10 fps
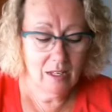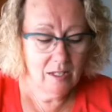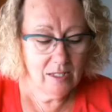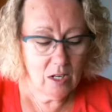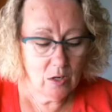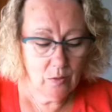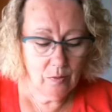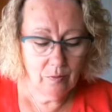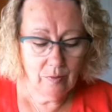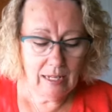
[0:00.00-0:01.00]
So
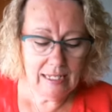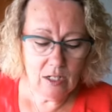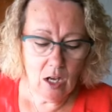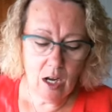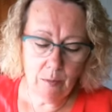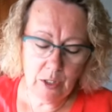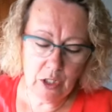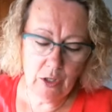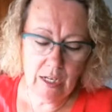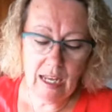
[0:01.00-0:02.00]
he saw an
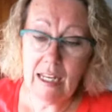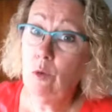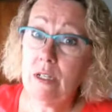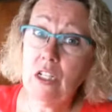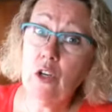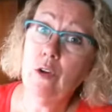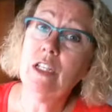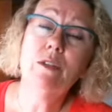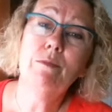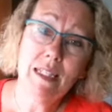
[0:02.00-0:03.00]
opportunity and he wasn't going
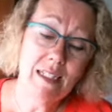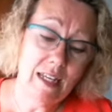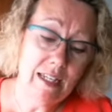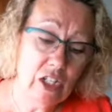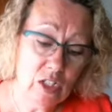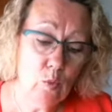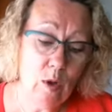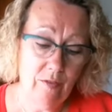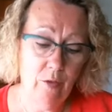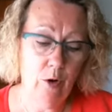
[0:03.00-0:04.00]
to miss it. He just
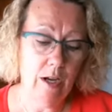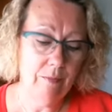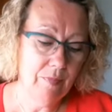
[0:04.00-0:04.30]
went for it.